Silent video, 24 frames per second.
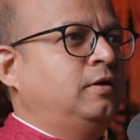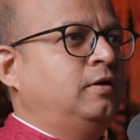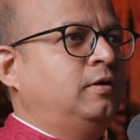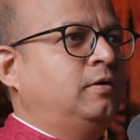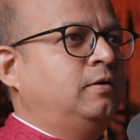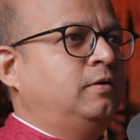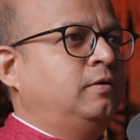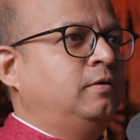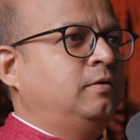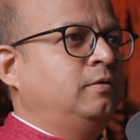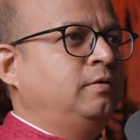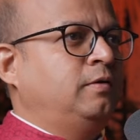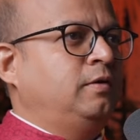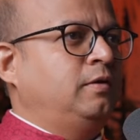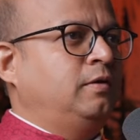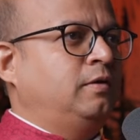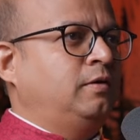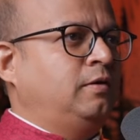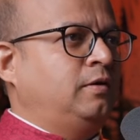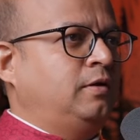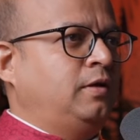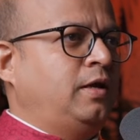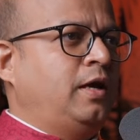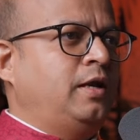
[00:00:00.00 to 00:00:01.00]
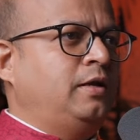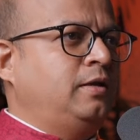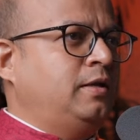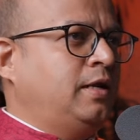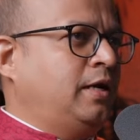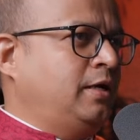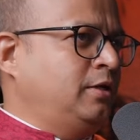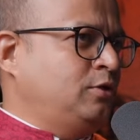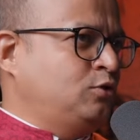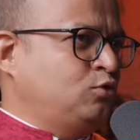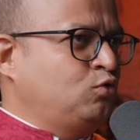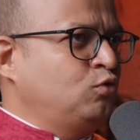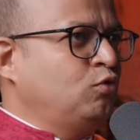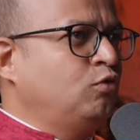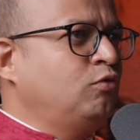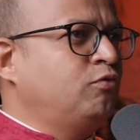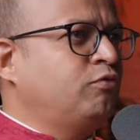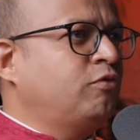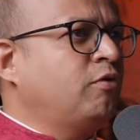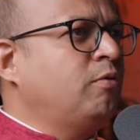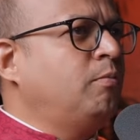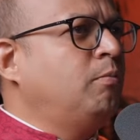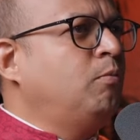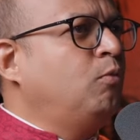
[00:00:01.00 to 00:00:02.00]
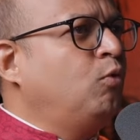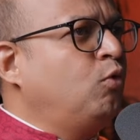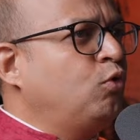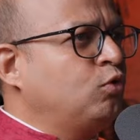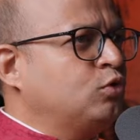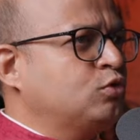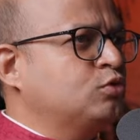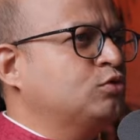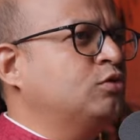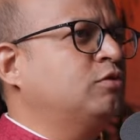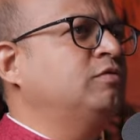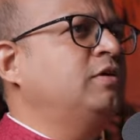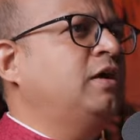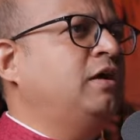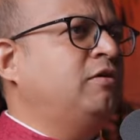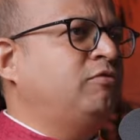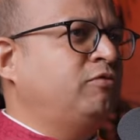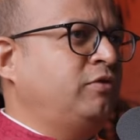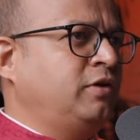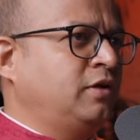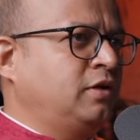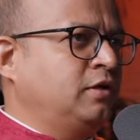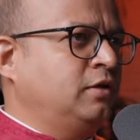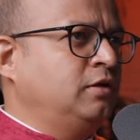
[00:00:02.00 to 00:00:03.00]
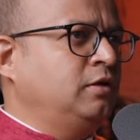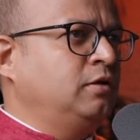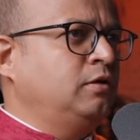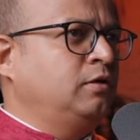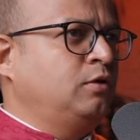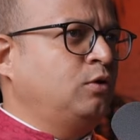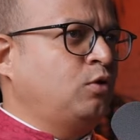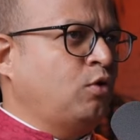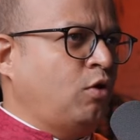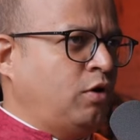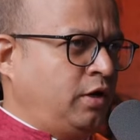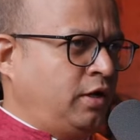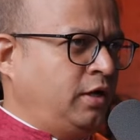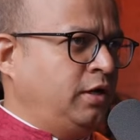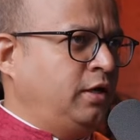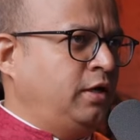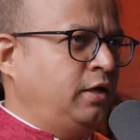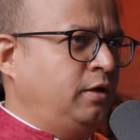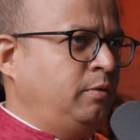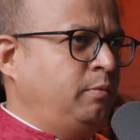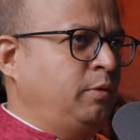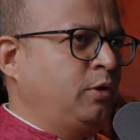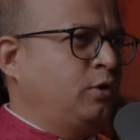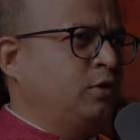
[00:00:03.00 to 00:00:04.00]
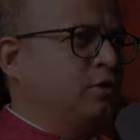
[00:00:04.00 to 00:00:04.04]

uh, and that is true for most of the African continent.